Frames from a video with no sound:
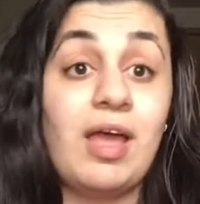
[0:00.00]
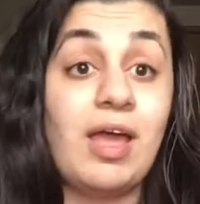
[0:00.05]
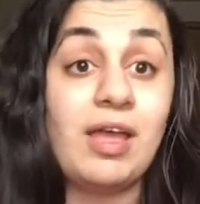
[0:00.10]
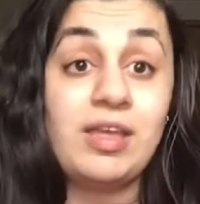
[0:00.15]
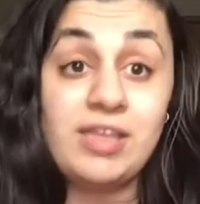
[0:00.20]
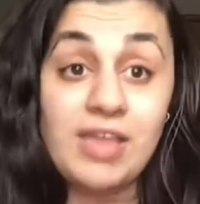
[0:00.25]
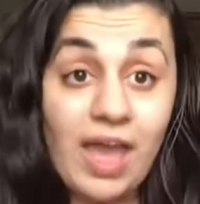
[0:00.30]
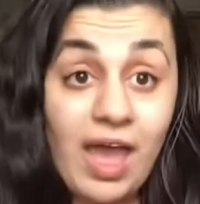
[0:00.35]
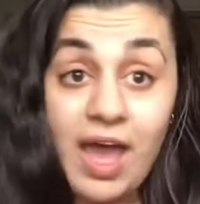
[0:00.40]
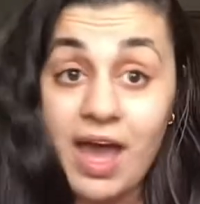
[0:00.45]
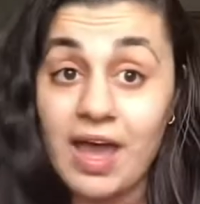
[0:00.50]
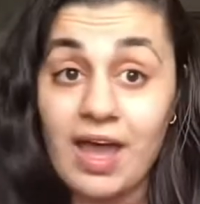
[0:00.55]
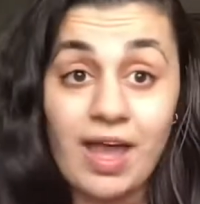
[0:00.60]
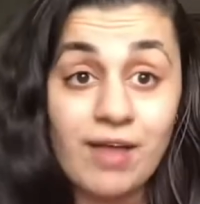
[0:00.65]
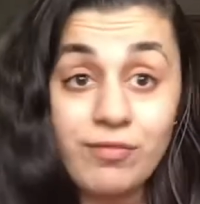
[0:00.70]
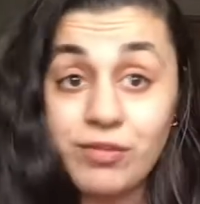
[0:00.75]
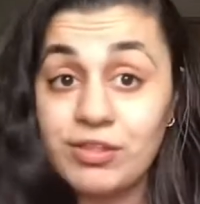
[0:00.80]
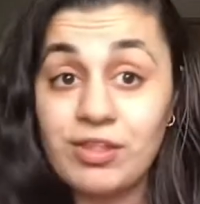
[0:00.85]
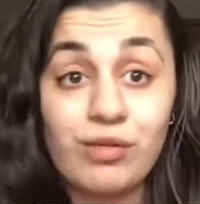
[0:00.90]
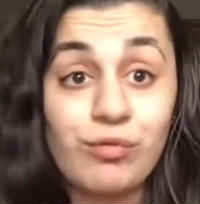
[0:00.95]
yeah,
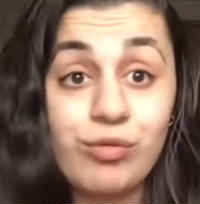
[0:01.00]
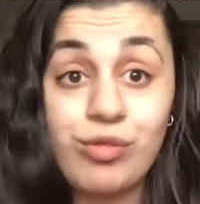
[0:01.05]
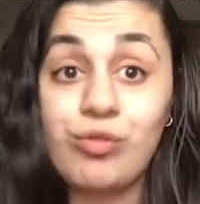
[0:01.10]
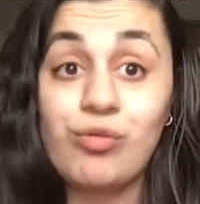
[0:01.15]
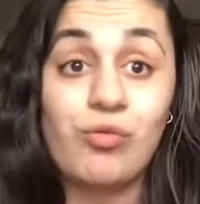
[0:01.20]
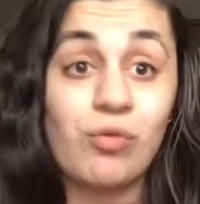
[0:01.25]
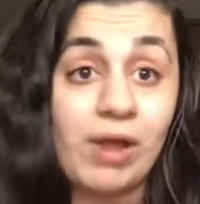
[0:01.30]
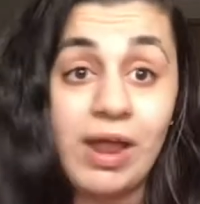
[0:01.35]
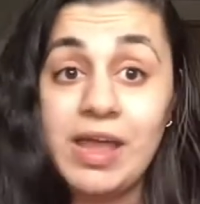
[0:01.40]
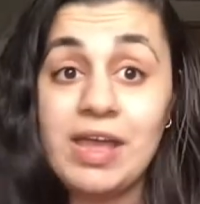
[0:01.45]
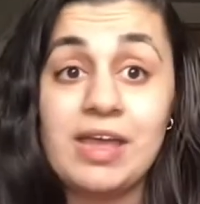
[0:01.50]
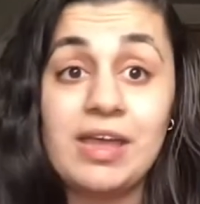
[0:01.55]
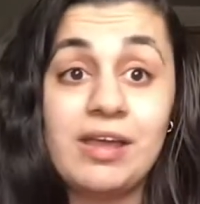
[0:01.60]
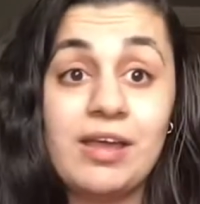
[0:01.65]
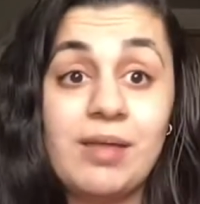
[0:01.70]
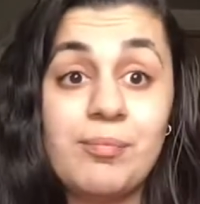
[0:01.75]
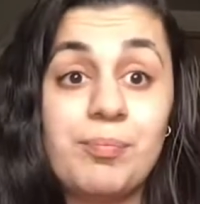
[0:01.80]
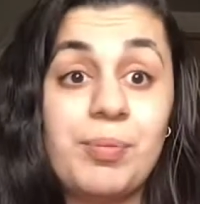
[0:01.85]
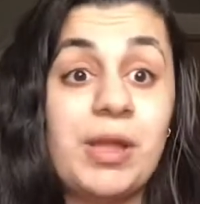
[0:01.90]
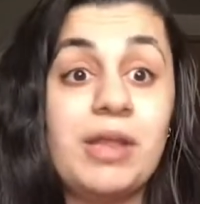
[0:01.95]
everything was great,
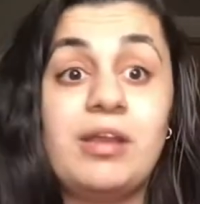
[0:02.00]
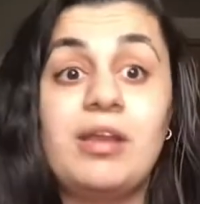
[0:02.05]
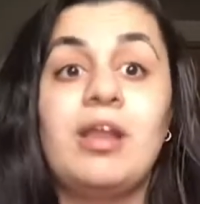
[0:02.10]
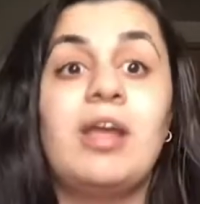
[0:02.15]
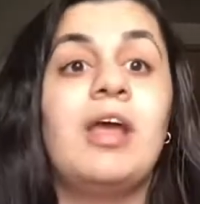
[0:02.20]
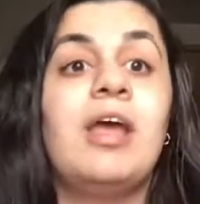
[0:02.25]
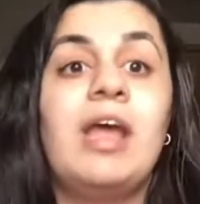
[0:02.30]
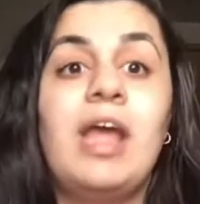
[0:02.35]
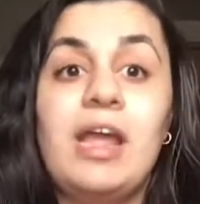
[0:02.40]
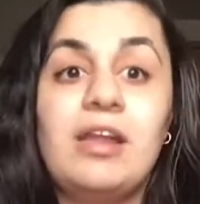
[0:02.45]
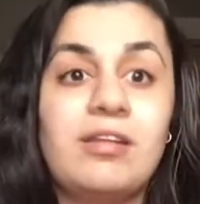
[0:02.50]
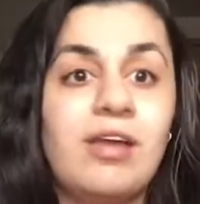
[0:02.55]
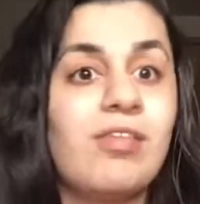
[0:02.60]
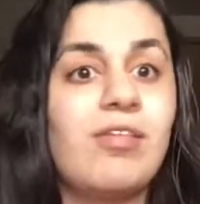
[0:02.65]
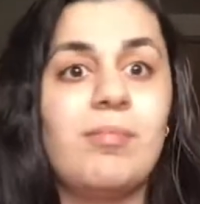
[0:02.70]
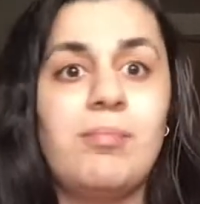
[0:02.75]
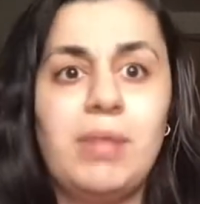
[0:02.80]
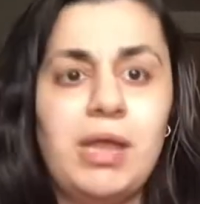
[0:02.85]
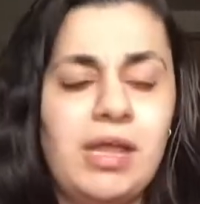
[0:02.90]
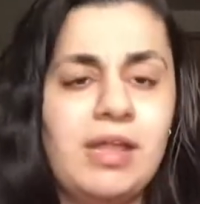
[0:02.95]
but it
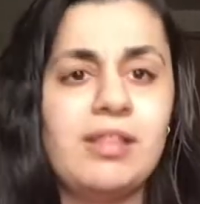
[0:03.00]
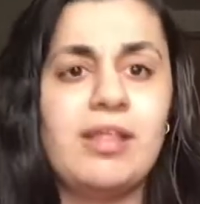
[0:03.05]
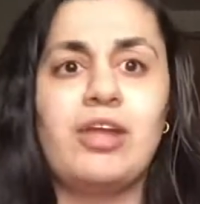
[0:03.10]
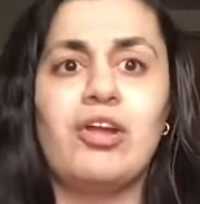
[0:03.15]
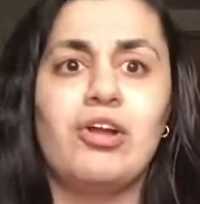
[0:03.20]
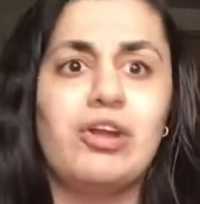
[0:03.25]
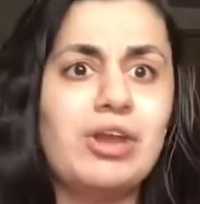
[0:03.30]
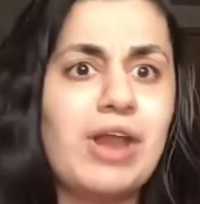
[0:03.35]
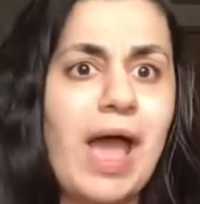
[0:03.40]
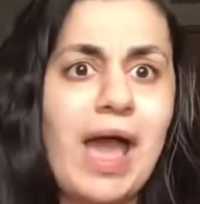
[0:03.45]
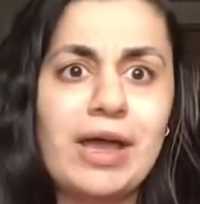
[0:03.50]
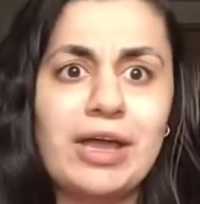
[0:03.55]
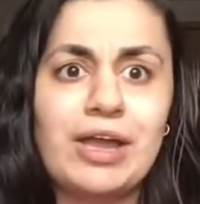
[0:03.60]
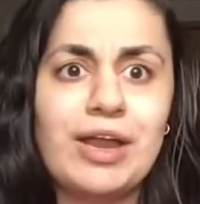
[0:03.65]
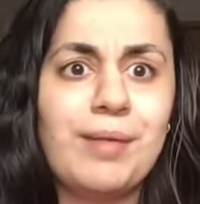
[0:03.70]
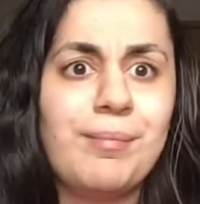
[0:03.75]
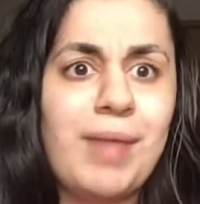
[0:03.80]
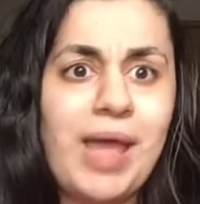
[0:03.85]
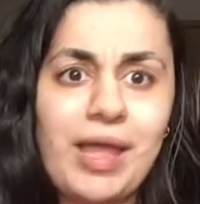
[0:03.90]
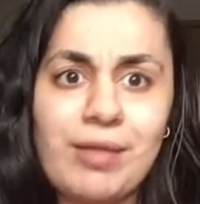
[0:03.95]
doesn't mean that you're not
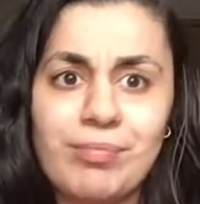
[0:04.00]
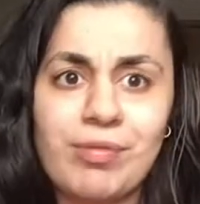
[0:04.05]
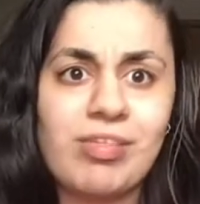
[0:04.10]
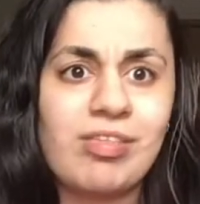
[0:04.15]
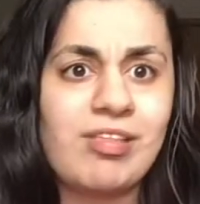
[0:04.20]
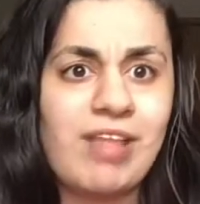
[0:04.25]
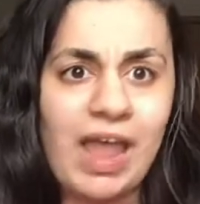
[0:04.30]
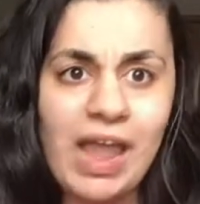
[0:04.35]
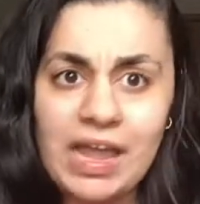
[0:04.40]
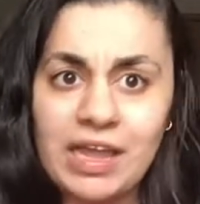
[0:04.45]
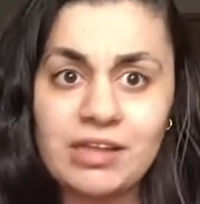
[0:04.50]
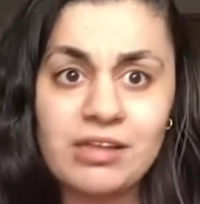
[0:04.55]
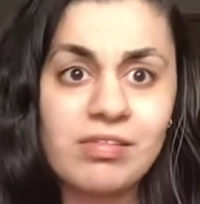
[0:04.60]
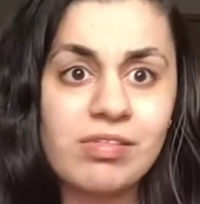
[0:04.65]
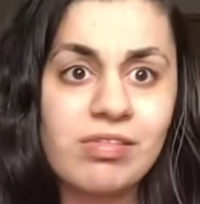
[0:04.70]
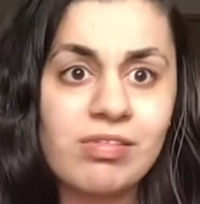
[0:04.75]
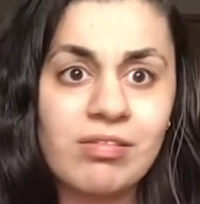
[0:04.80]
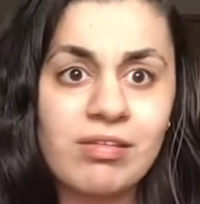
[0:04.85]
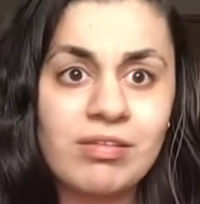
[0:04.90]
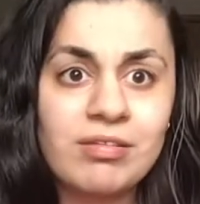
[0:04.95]
gonna make
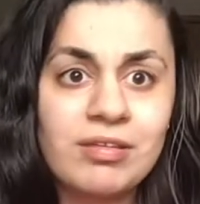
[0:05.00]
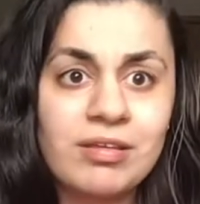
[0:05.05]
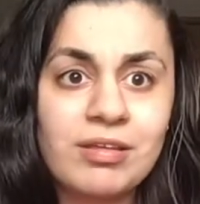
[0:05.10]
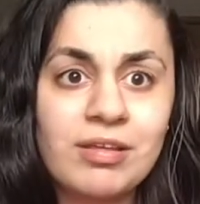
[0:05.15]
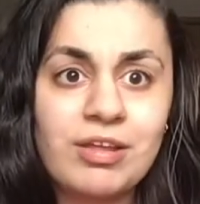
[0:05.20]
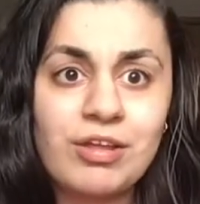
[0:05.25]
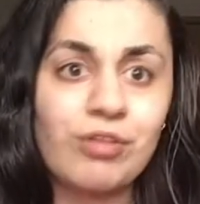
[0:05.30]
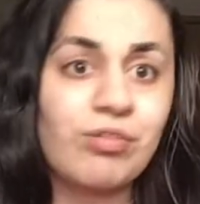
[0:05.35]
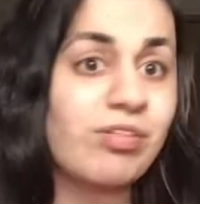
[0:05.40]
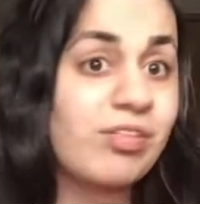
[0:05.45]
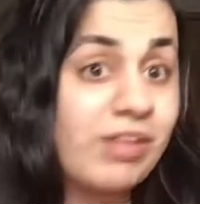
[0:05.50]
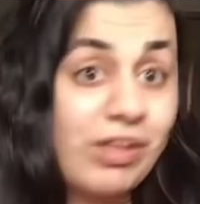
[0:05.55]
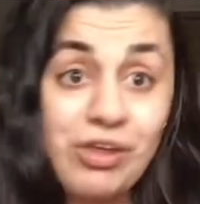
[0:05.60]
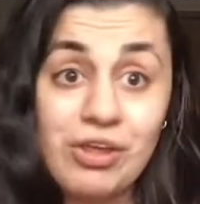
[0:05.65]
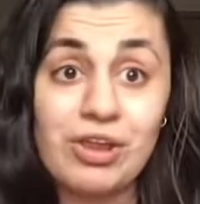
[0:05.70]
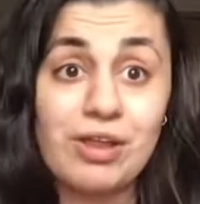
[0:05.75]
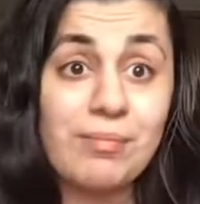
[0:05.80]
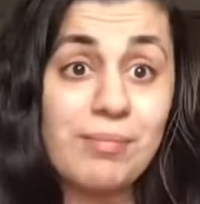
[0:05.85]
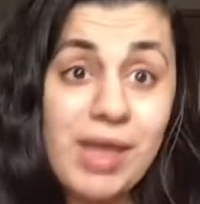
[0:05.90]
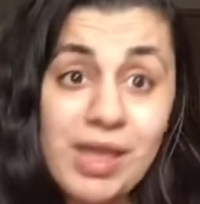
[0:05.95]
mistakes. You're still
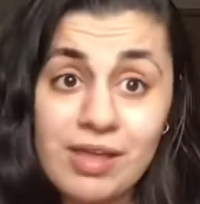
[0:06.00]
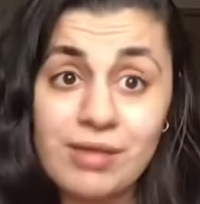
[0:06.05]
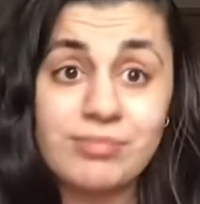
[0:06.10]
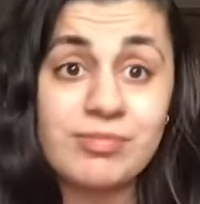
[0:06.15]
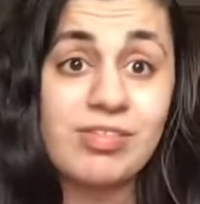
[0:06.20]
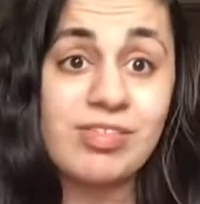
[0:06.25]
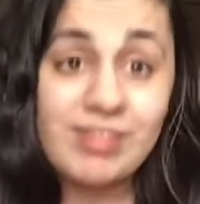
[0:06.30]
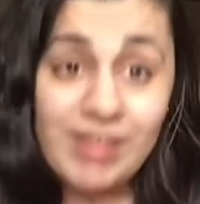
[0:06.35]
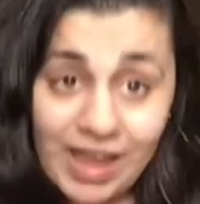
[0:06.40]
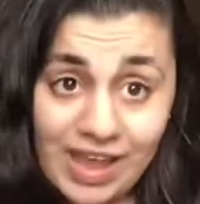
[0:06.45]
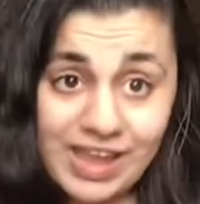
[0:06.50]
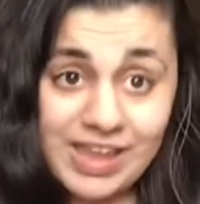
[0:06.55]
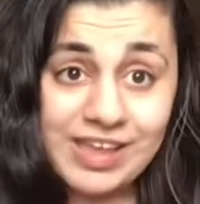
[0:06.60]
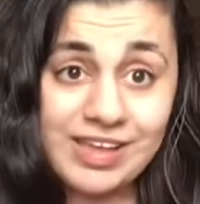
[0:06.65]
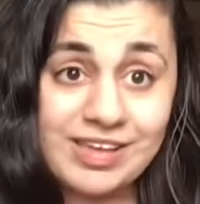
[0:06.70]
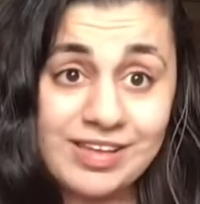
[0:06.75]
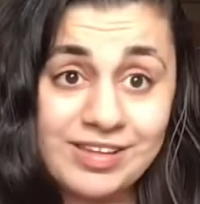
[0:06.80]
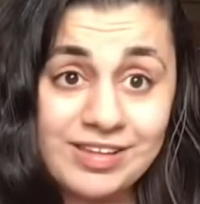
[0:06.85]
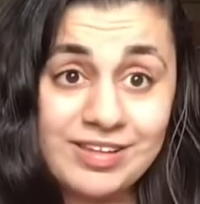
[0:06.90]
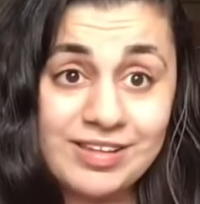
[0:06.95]
gonna make a mistake.